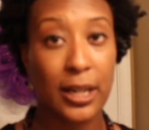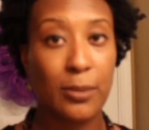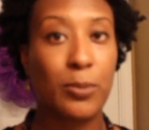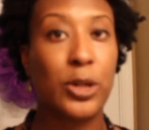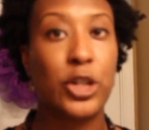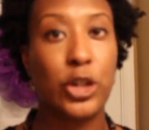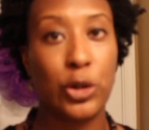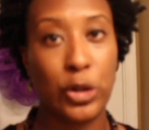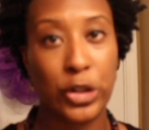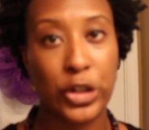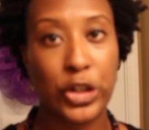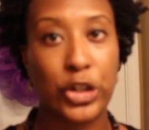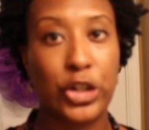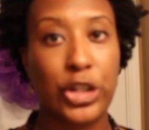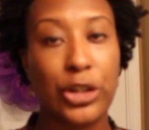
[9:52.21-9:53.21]
but you
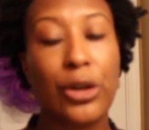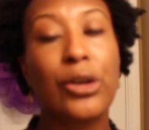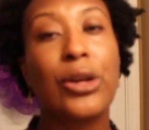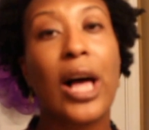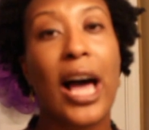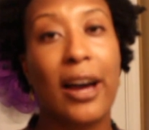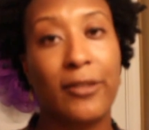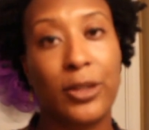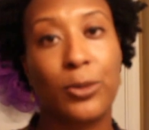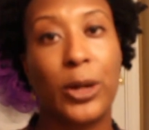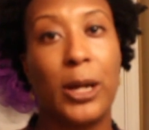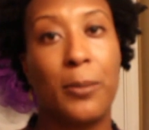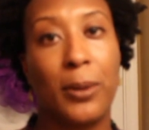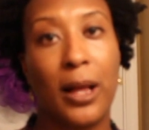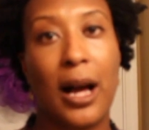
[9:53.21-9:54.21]
still have to
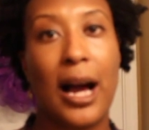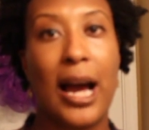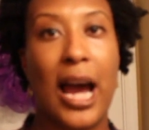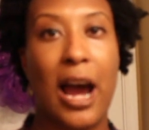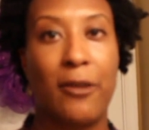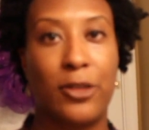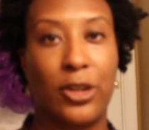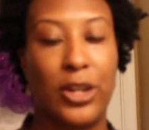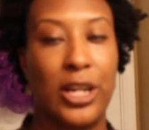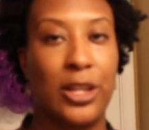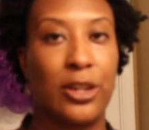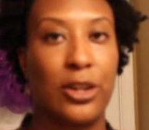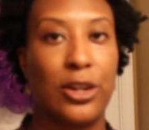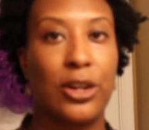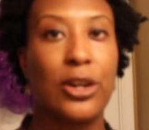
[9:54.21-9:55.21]
reapply after
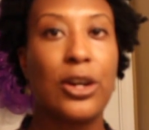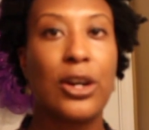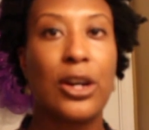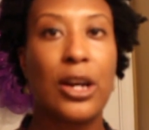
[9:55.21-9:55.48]
either